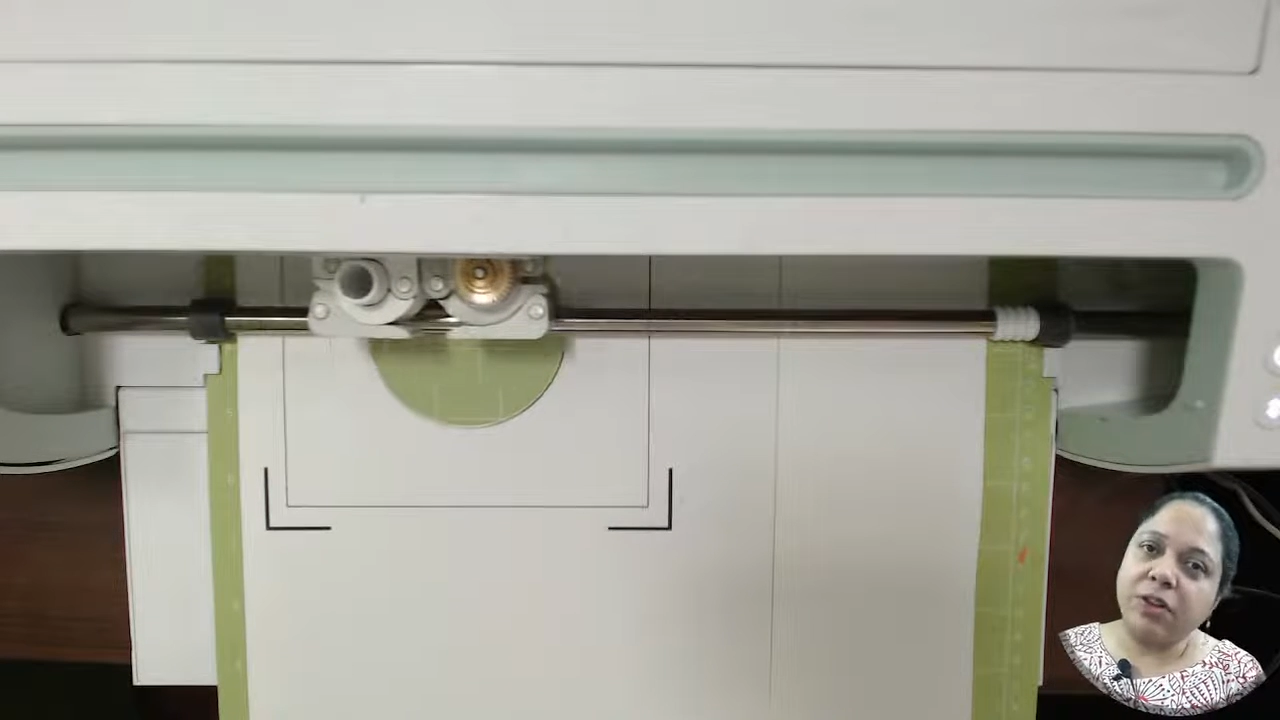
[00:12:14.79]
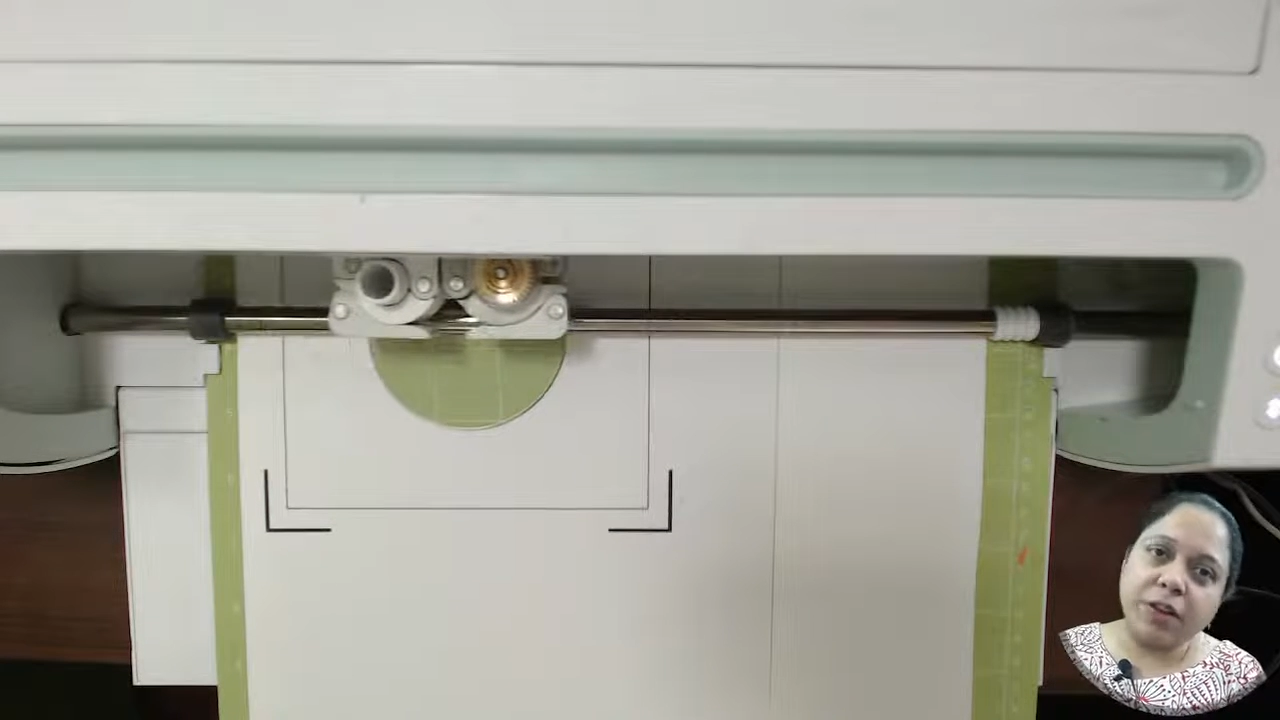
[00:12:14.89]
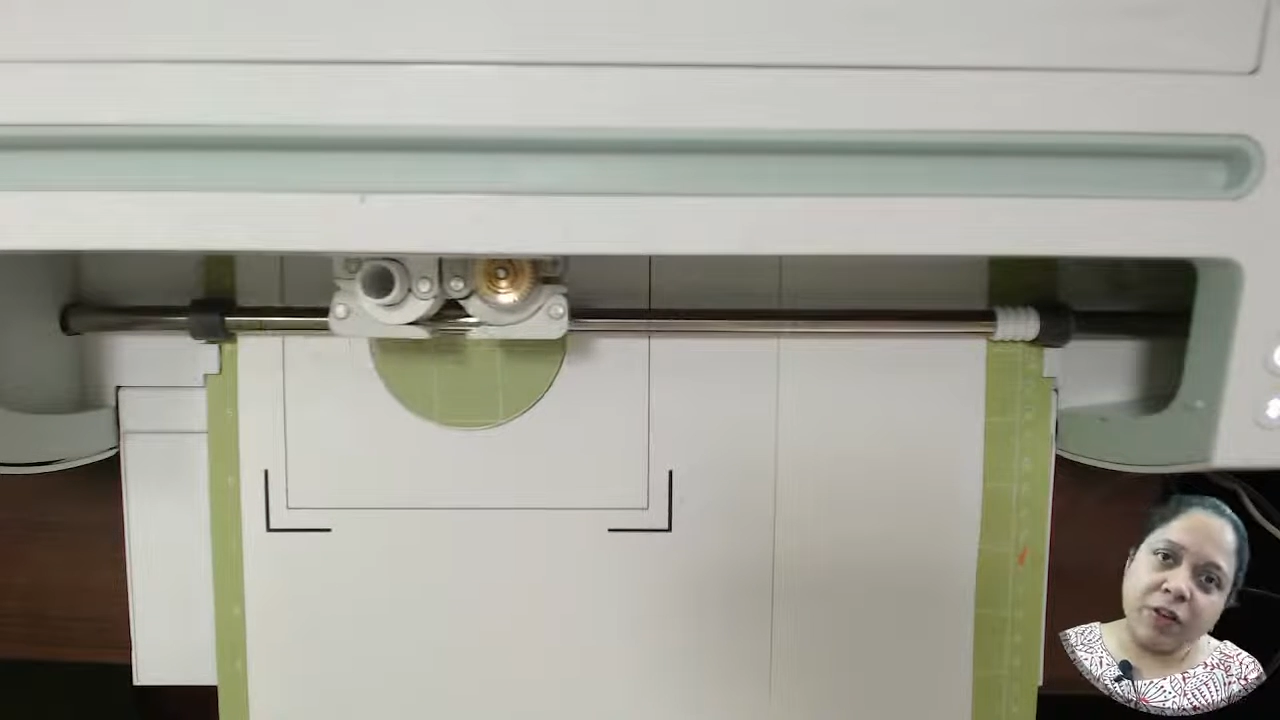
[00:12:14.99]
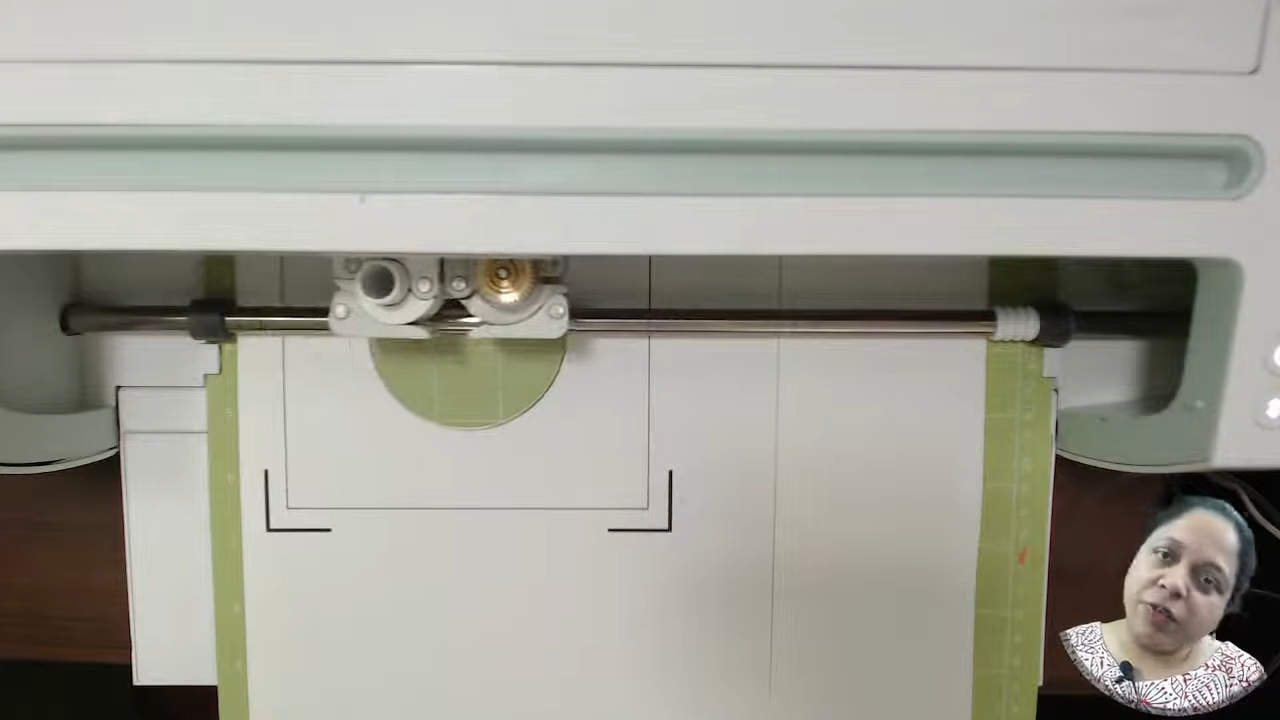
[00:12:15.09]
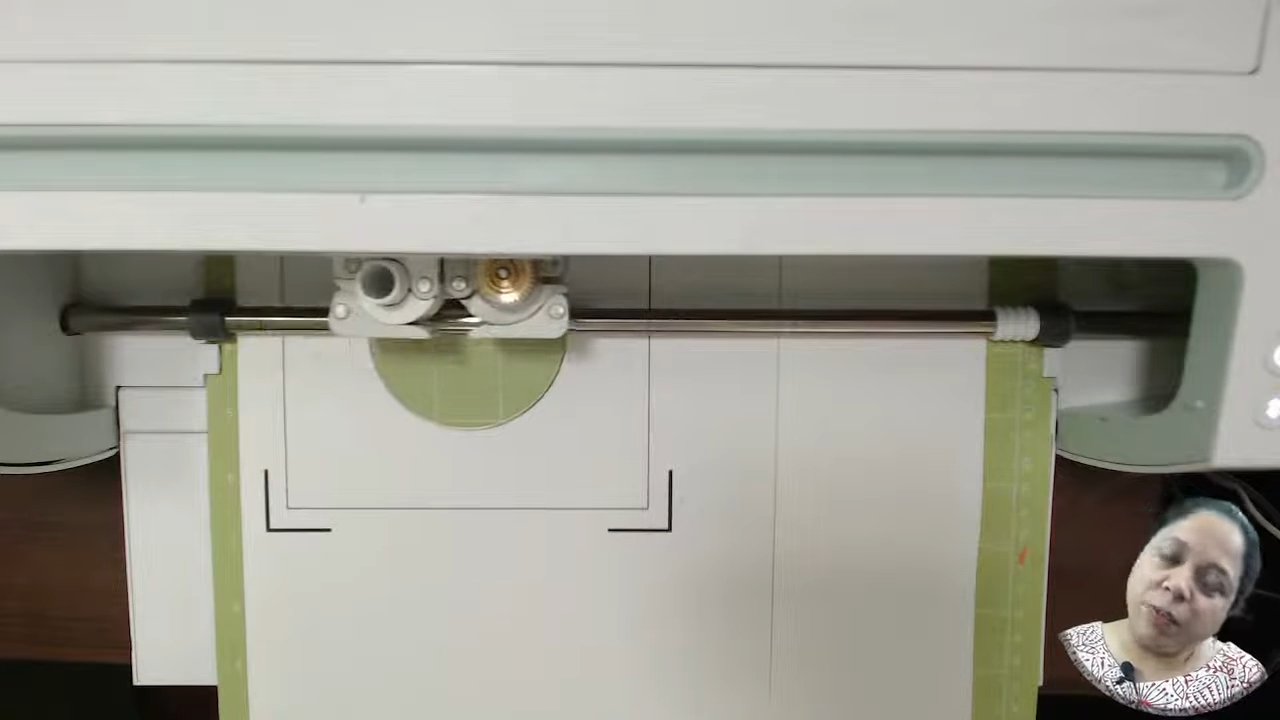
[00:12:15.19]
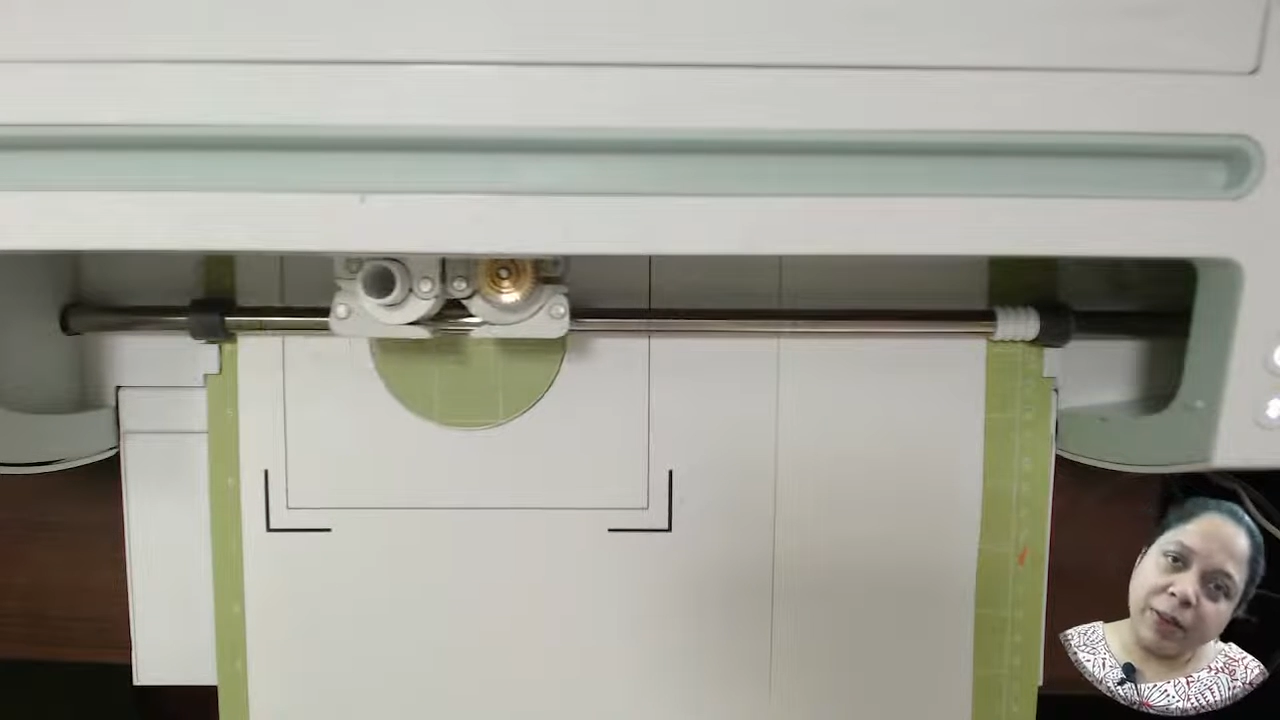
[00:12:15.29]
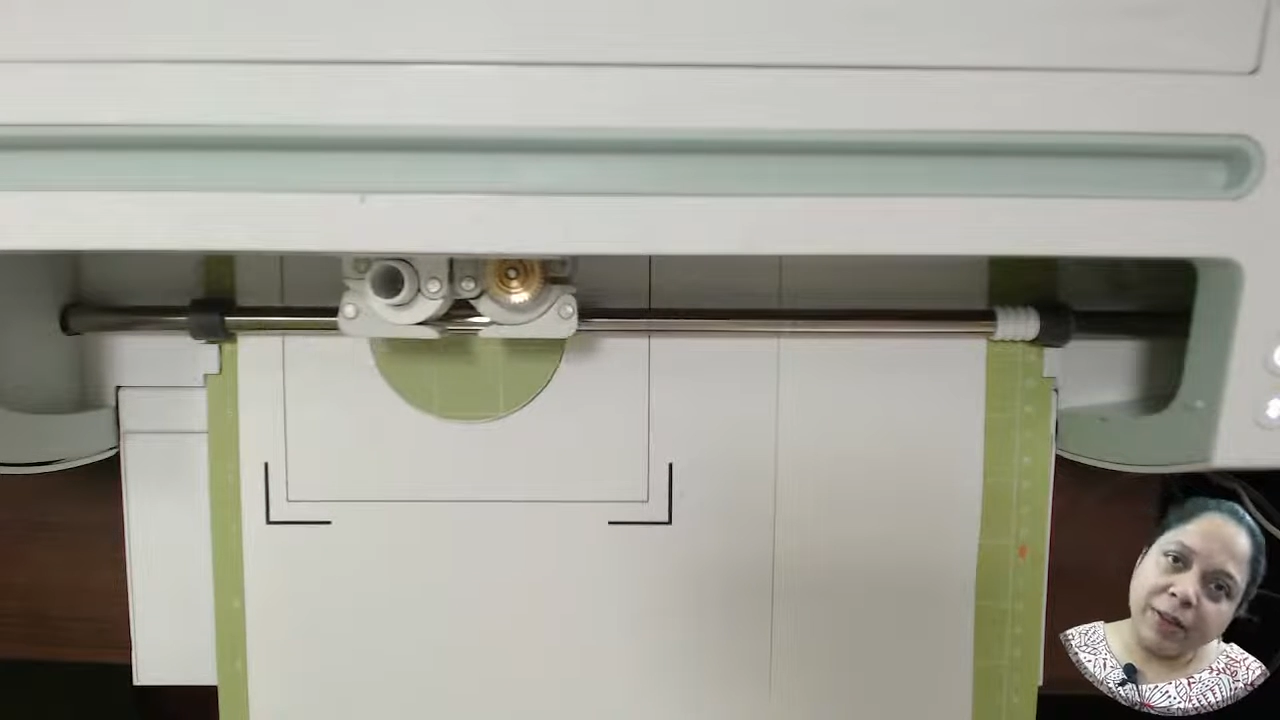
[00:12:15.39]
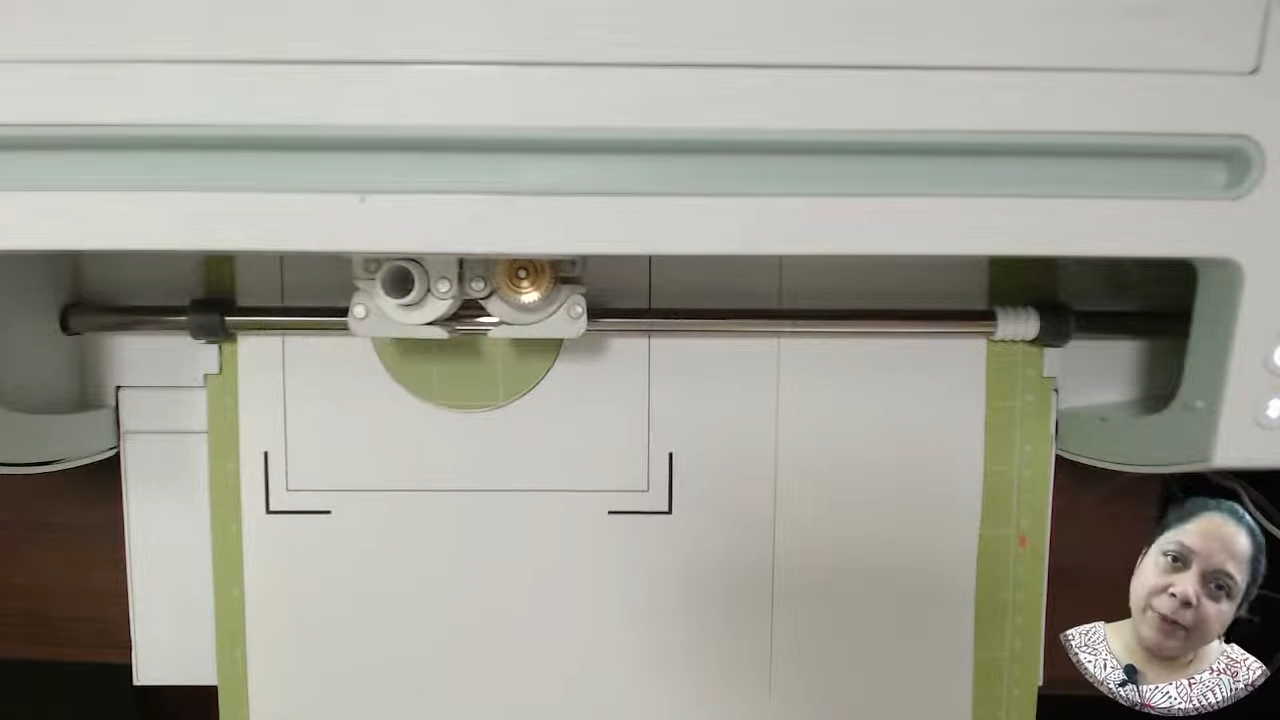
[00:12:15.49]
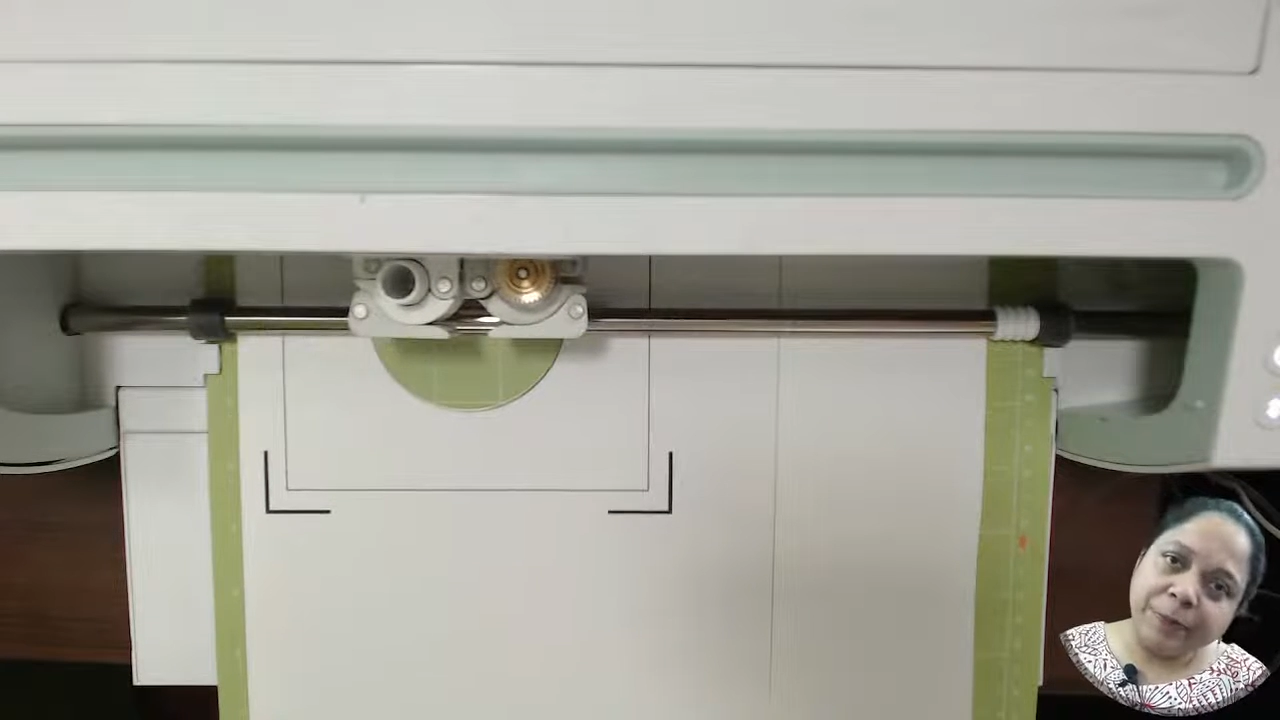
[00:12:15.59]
Craft Month.